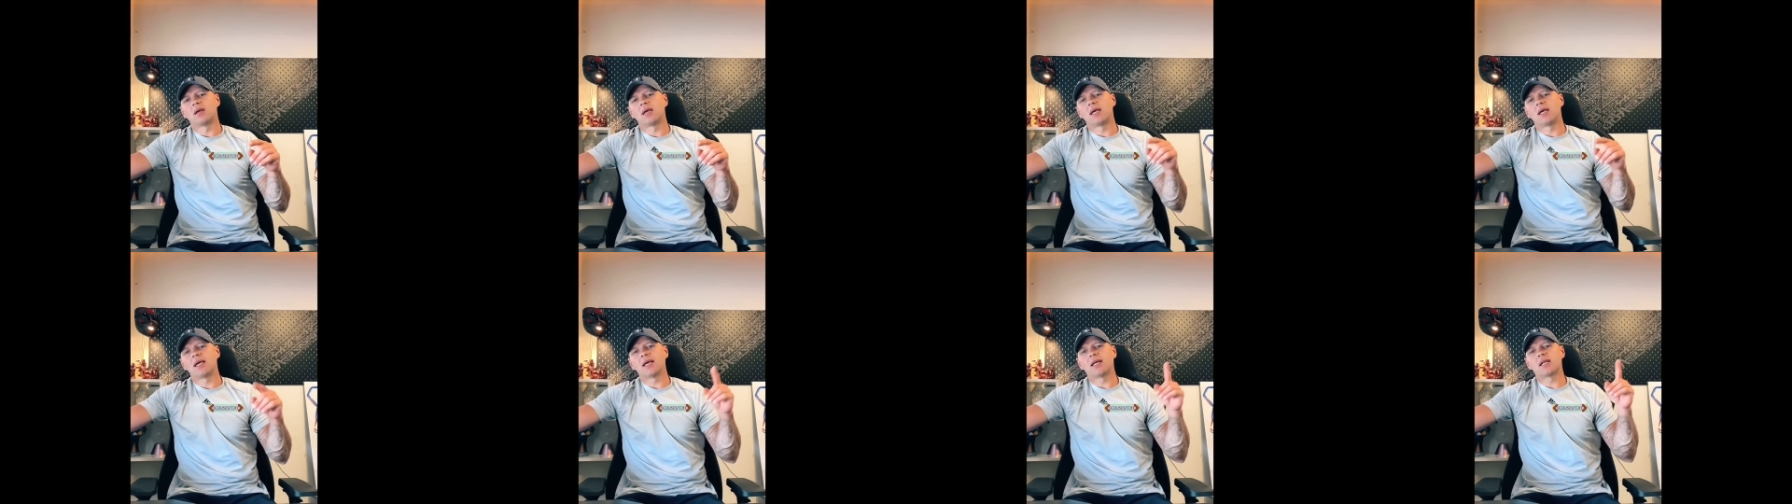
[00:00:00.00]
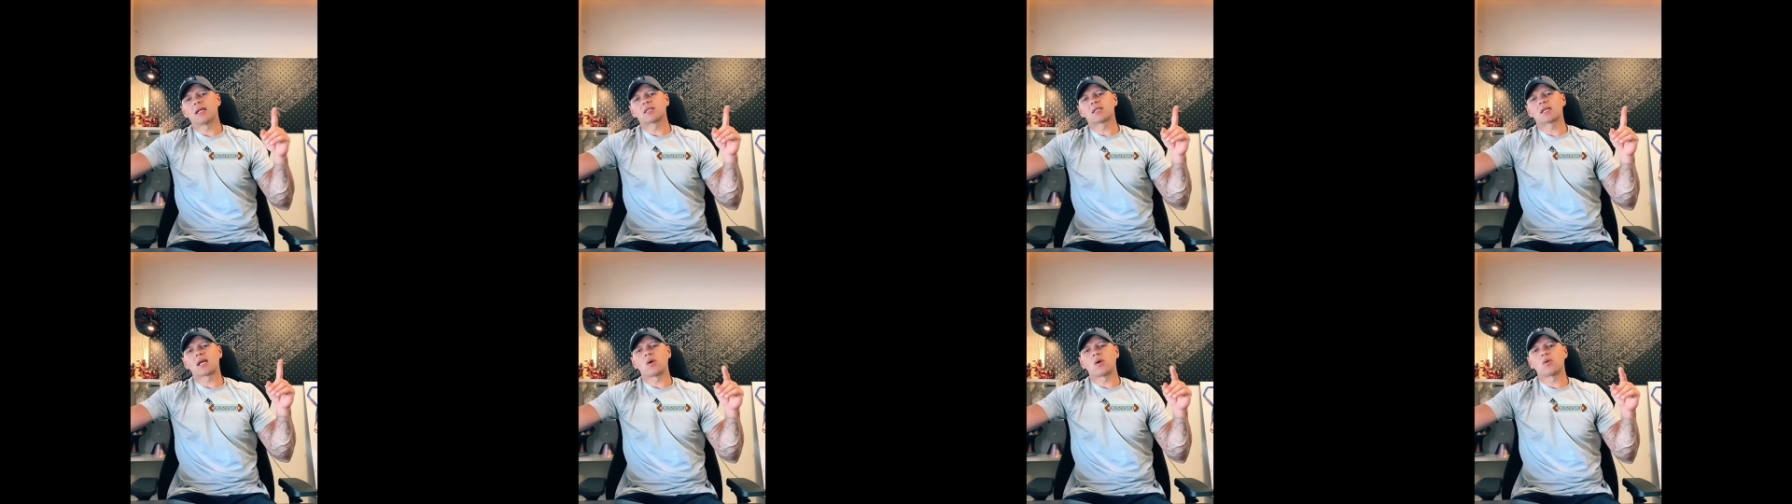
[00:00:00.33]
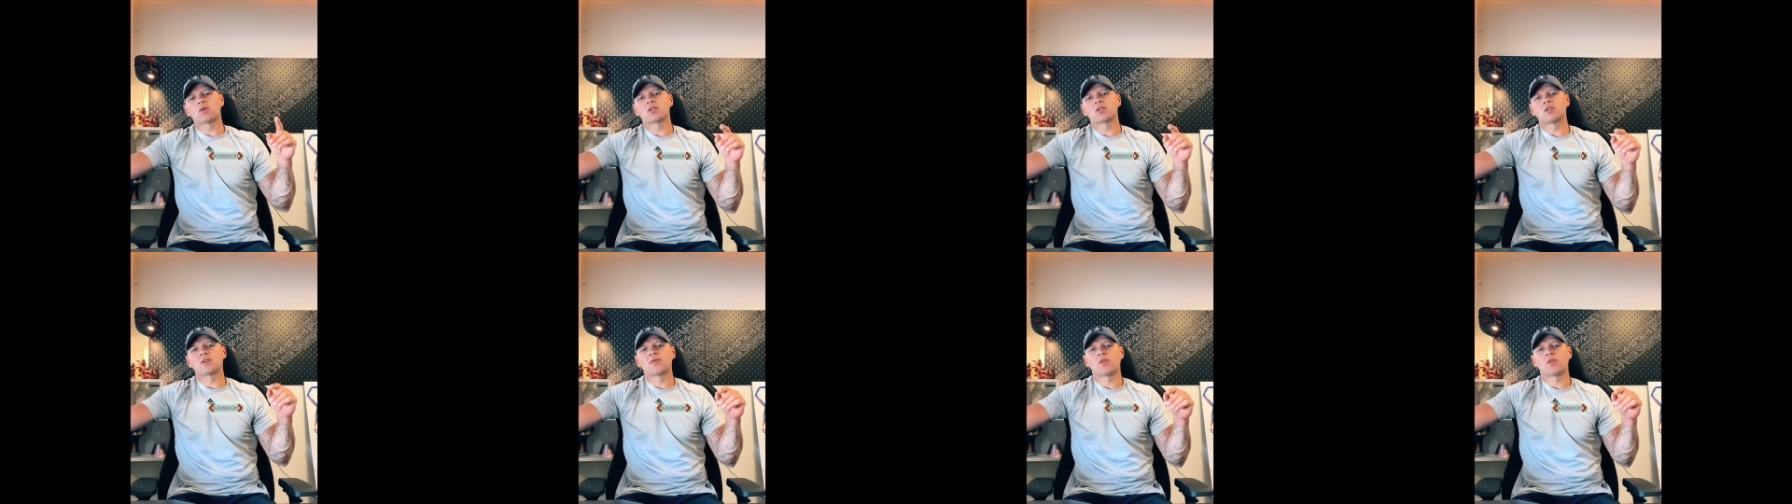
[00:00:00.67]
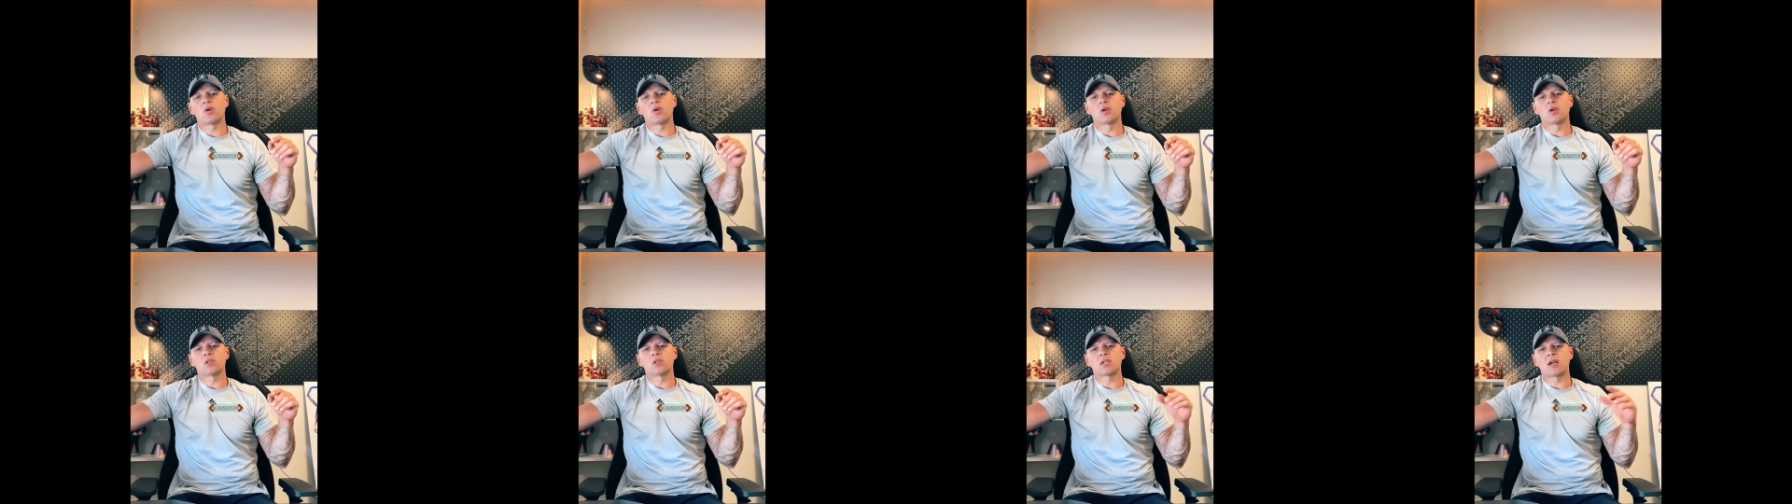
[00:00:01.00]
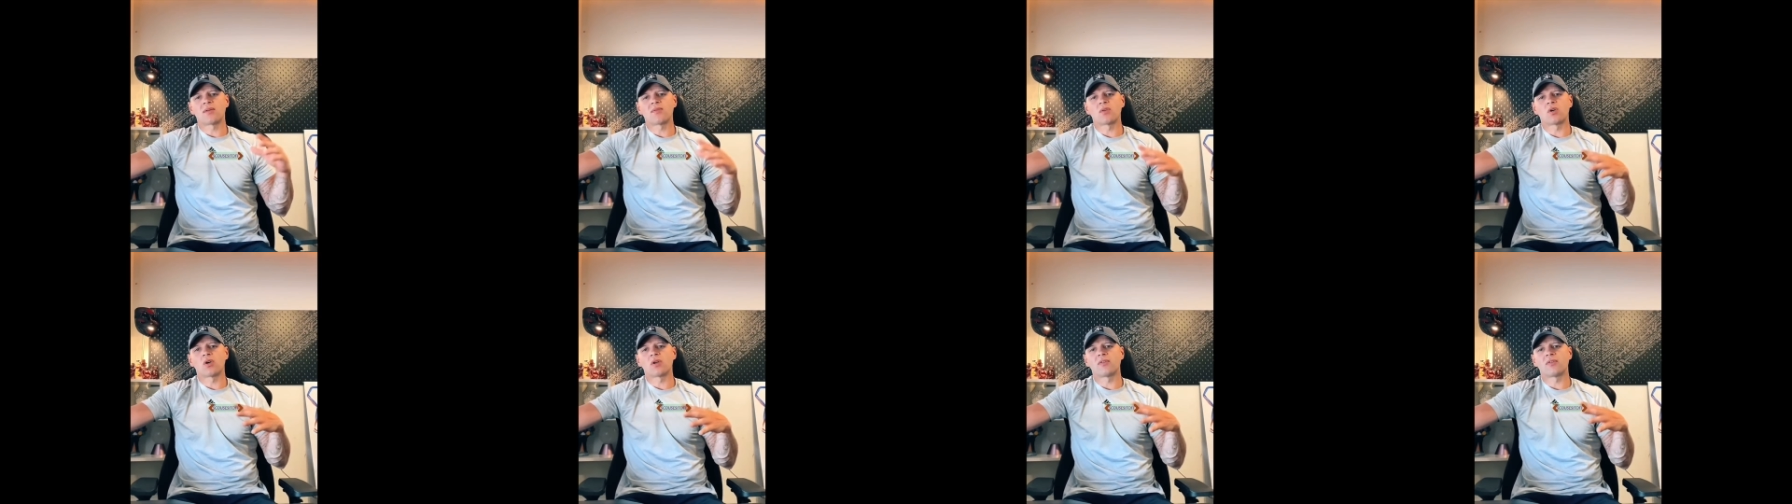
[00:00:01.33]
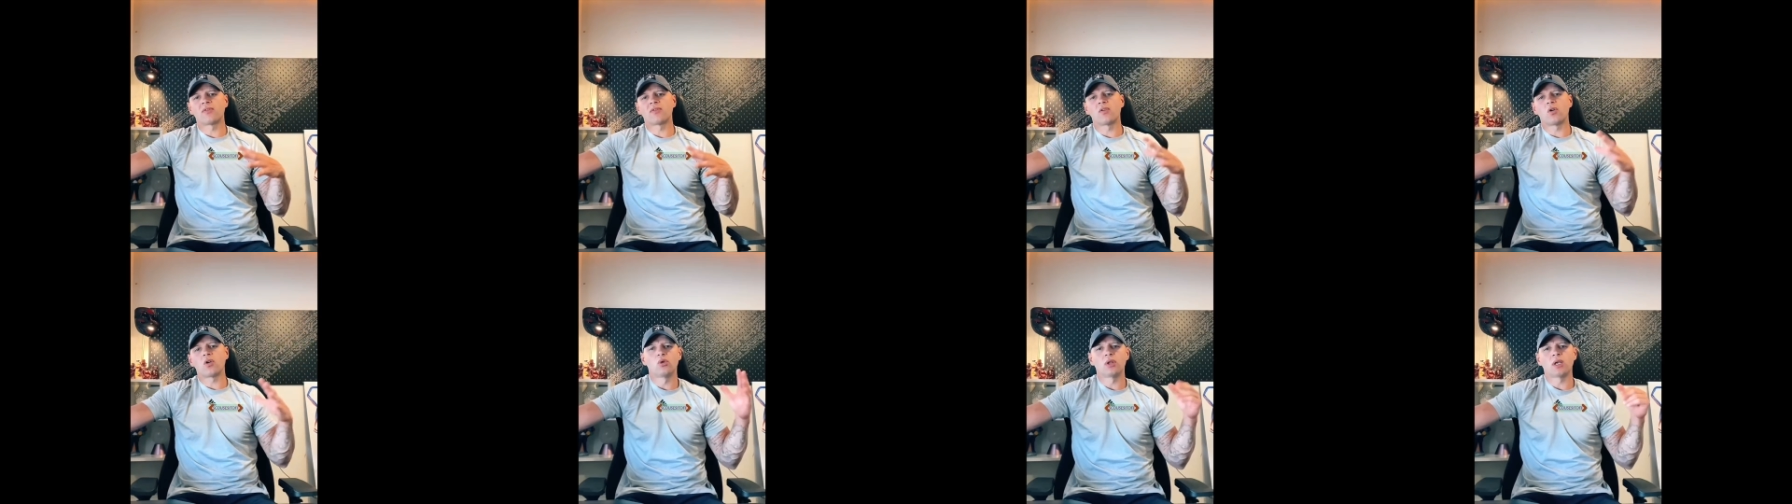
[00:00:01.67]
hear the Scouser's voice, haven't got a
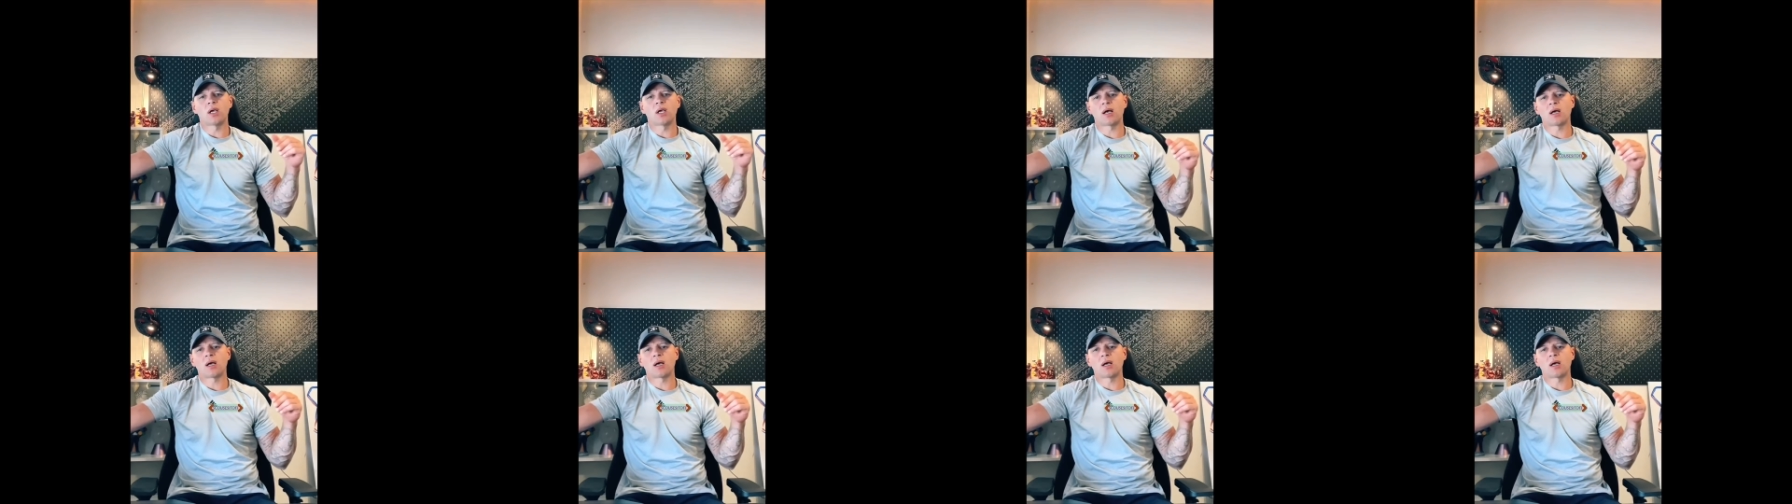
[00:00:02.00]
clue who they